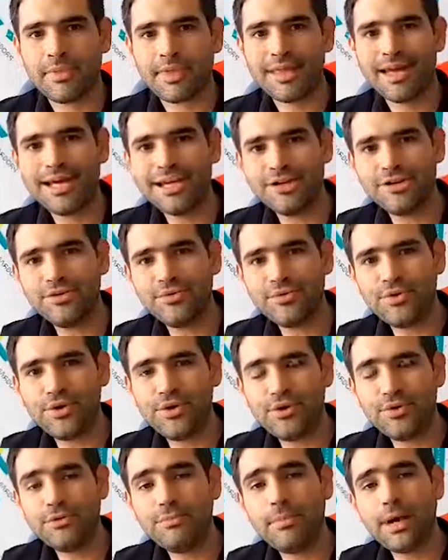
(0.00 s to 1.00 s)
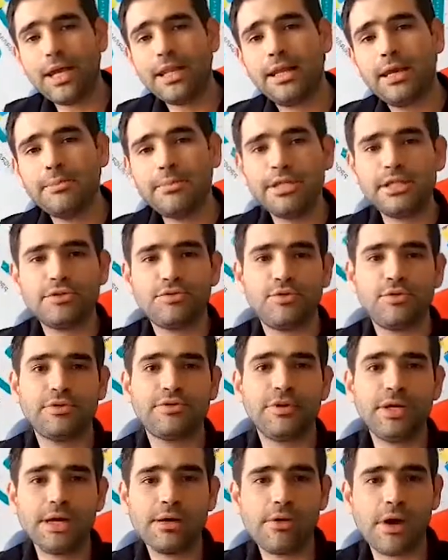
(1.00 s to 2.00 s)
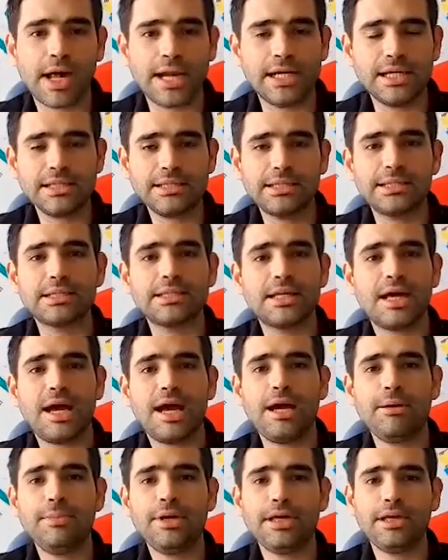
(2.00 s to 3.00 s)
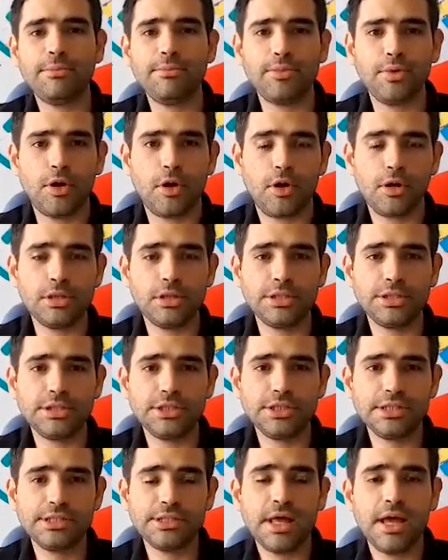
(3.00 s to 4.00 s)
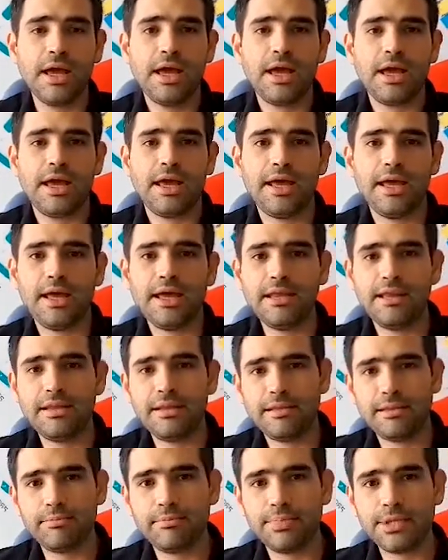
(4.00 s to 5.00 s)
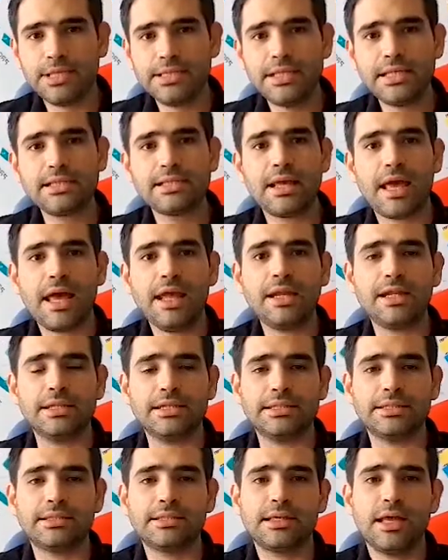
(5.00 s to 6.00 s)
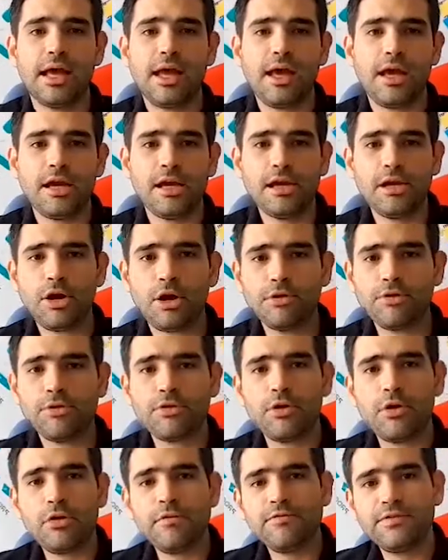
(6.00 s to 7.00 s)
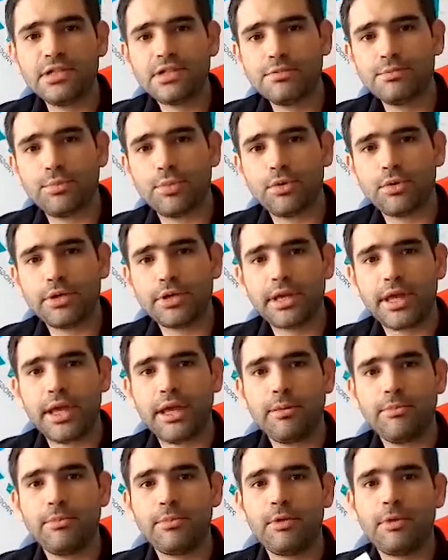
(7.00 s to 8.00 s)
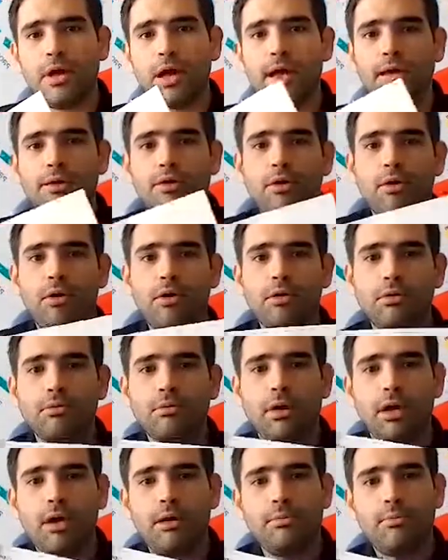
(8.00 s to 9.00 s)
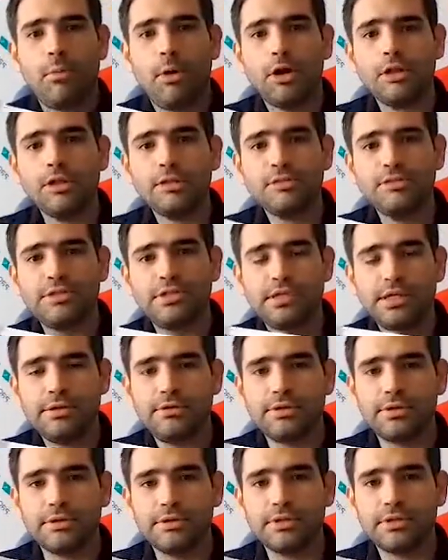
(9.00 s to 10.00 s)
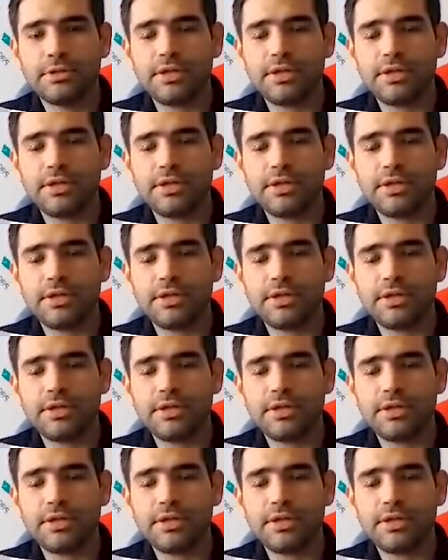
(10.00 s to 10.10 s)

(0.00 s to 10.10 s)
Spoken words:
Hello, Rod. My name is Rodrigo Arantes. I'm a gameologist and business analyst, and author of this board game I call Model SIRIUS,